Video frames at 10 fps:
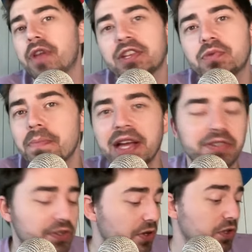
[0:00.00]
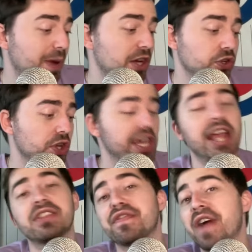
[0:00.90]
That's what makes it so special. You
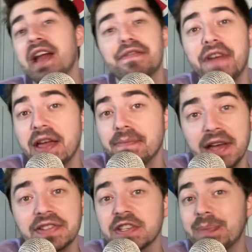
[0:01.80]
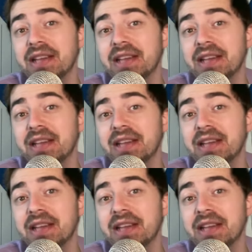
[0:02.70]
can't define fan bases by